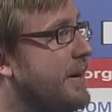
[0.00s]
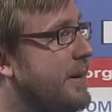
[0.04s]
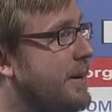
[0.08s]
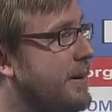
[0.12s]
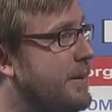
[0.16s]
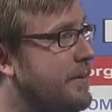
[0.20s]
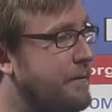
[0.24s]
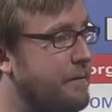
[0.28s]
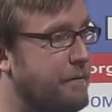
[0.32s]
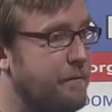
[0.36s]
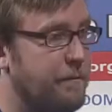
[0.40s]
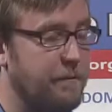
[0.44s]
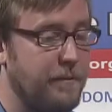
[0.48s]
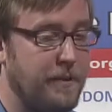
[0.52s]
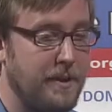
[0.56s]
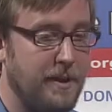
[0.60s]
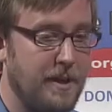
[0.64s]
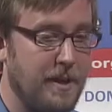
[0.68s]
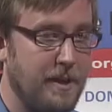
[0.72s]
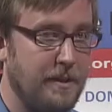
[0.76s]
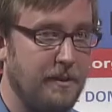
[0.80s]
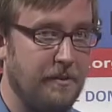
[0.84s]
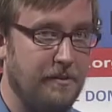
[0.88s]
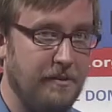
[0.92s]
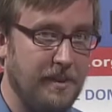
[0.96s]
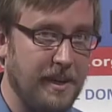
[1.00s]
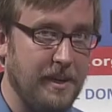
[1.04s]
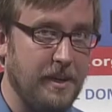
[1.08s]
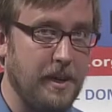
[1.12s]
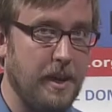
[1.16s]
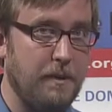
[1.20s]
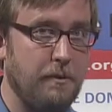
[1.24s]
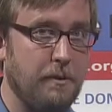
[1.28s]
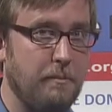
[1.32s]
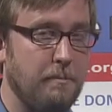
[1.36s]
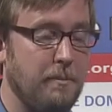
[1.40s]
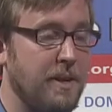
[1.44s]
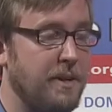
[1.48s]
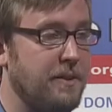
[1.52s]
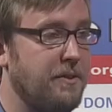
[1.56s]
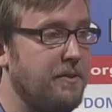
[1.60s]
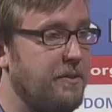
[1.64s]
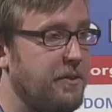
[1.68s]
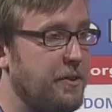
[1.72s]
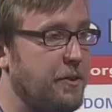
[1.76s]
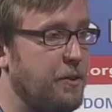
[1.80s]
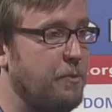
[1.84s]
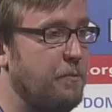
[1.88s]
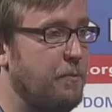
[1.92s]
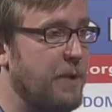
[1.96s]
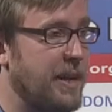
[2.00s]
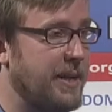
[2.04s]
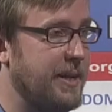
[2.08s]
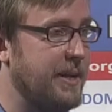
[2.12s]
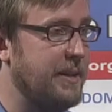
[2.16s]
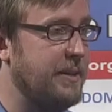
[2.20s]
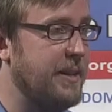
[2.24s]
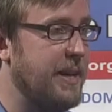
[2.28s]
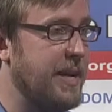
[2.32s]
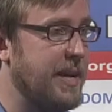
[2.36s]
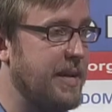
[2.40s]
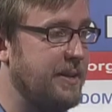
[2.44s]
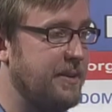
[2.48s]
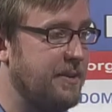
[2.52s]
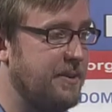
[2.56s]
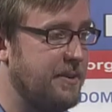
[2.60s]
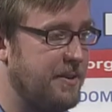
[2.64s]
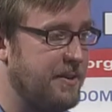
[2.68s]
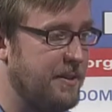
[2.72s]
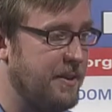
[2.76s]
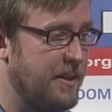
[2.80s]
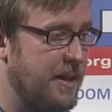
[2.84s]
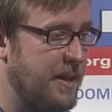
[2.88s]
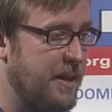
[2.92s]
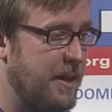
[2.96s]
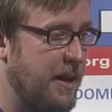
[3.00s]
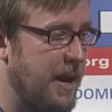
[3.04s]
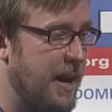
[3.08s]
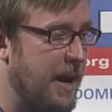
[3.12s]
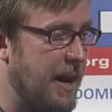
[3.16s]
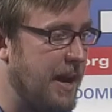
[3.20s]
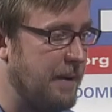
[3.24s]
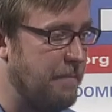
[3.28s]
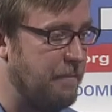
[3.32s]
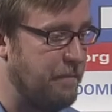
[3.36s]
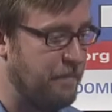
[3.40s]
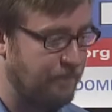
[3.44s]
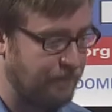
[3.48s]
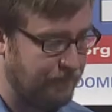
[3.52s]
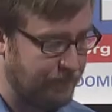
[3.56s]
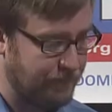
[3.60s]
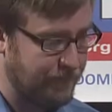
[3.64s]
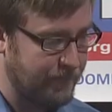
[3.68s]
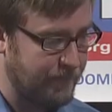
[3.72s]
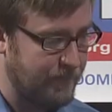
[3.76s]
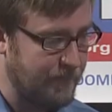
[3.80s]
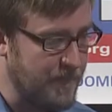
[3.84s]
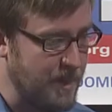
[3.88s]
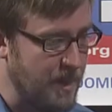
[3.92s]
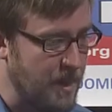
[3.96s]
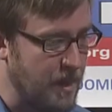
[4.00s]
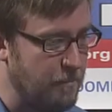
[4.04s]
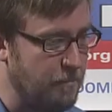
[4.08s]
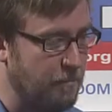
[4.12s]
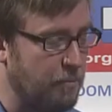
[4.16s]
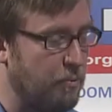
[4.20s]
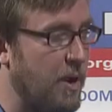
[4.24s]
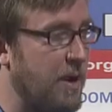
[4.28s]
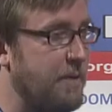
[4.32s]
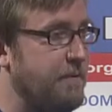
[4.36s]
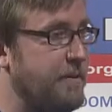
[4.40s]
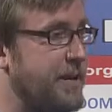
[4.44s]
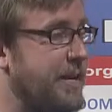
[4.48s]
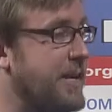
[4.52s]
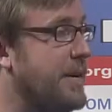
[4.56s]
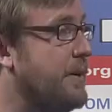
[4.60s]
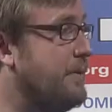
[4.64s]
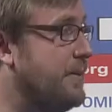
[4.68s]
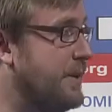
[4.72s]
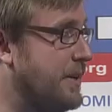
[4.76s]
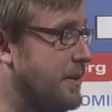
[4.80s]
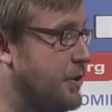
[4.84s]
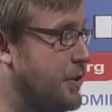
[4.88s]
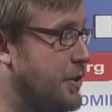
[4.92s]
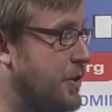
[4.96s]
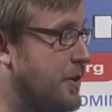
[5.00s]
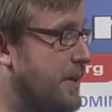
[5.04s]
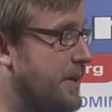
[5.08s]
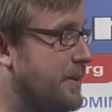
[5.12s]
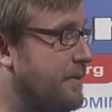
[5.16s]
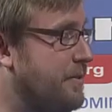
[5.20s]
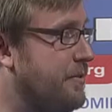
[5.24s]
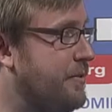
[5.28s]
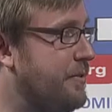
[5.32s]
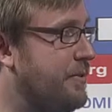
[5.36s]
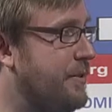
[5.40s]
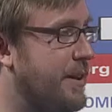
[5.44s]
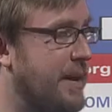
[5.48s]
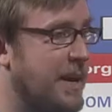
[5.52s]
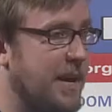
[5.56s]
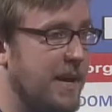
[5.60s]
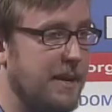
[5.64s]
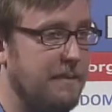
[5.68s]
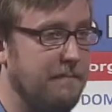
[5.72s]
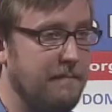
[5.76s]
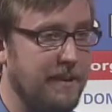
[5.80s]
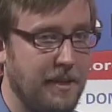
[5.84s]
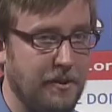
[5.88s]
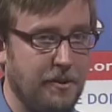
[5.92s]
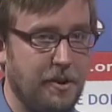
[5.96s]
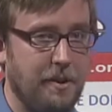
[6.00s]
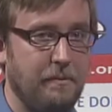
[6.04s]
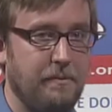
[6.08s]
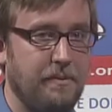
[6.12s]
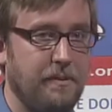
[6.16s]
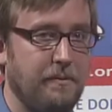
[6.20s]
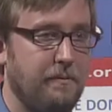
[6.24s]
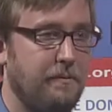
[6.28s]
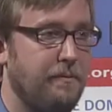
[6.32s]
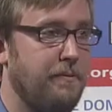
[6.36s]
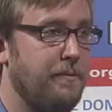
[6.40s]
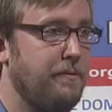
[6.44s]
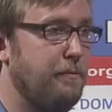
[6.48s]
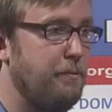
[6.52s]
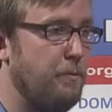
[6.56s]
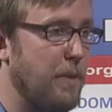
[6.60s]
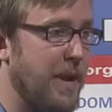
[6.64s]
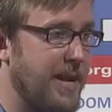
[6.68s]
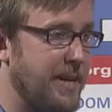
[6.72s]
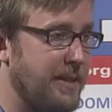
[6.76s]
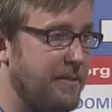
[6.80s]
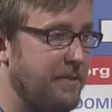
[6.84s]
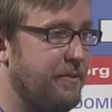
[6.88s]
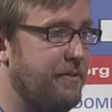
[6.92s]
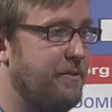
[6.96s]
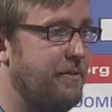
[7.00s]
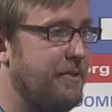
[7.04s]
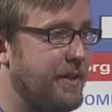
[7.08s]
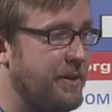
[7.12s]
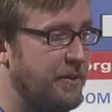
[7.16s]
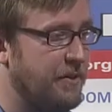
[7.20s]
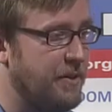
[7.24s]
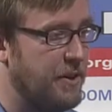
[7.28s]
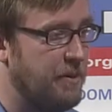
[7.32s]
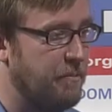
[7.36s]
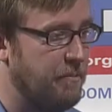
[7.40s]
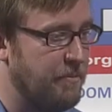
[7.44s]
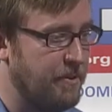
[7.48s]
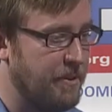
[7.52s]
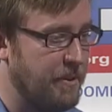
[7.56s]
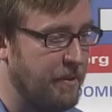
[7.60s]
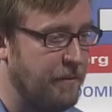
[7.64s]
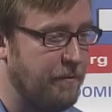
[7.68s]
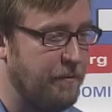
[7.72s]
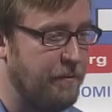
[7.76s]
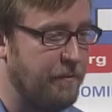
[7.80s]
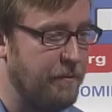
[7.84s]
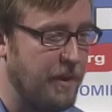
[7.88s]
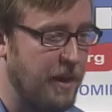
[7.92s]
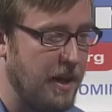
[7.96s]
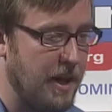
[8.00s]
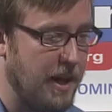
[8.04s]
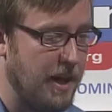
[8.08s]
of the state government to regulate private health insurance in terms of rates, in terms of